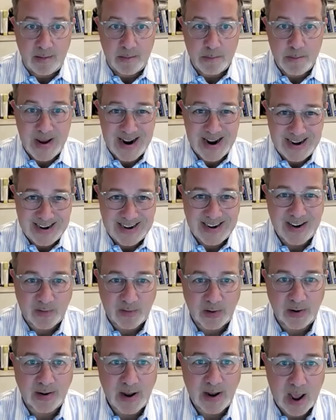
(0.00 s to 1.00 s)
many
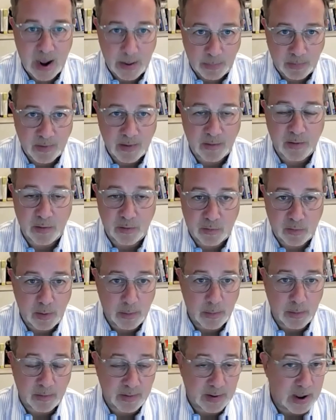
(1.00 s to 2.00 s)
different types of
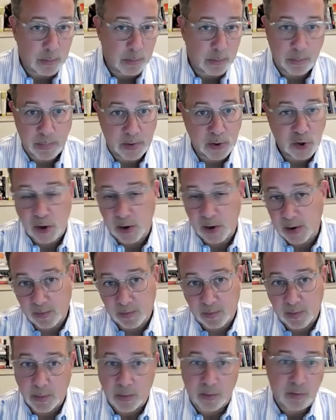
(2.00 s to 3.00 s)
consumers. Again, machine
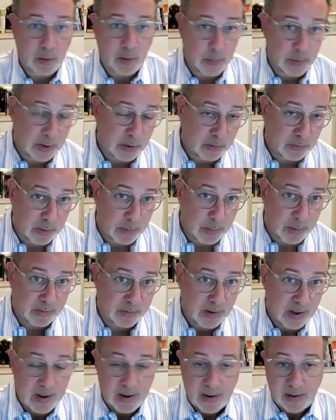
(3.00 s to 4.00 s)
consumers, human consumers,
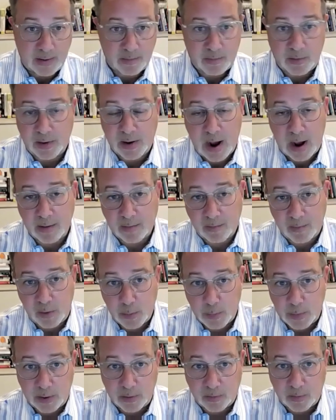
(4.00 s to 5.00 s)
different kinds of
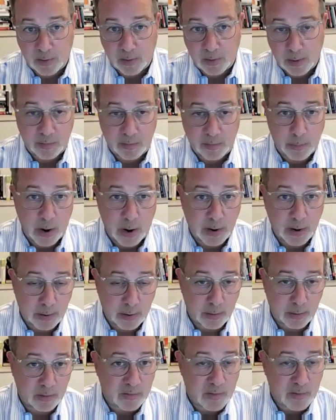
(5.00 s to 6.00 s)
human consumers,
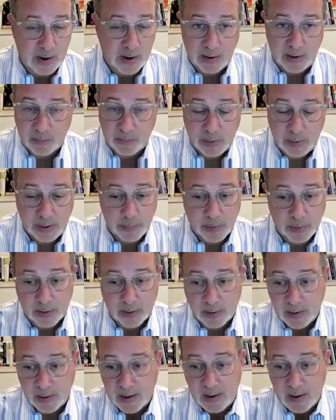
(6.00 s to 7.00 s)
marketers, finance
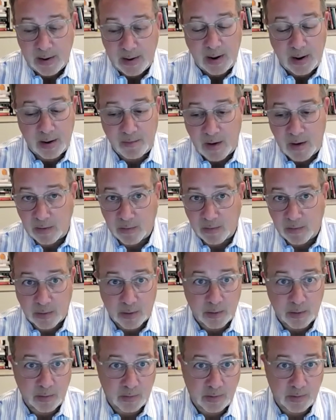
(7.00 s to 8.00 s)
people,
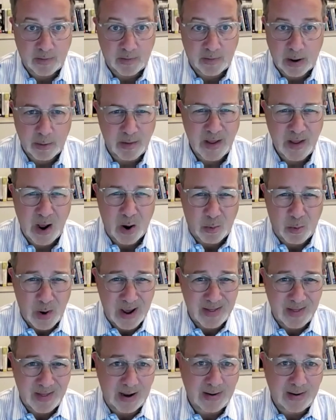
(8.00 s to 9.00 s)
investors, et cetera. And they all
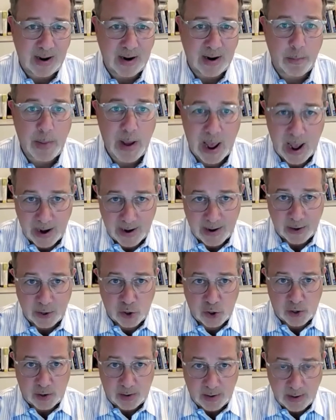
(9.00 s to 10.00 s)
want that data
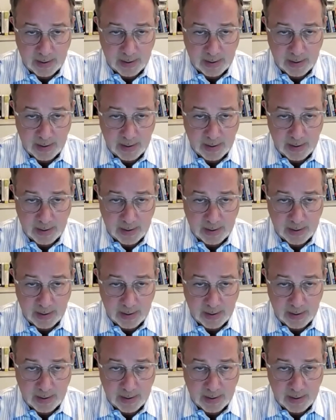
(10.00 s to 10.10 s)
packaged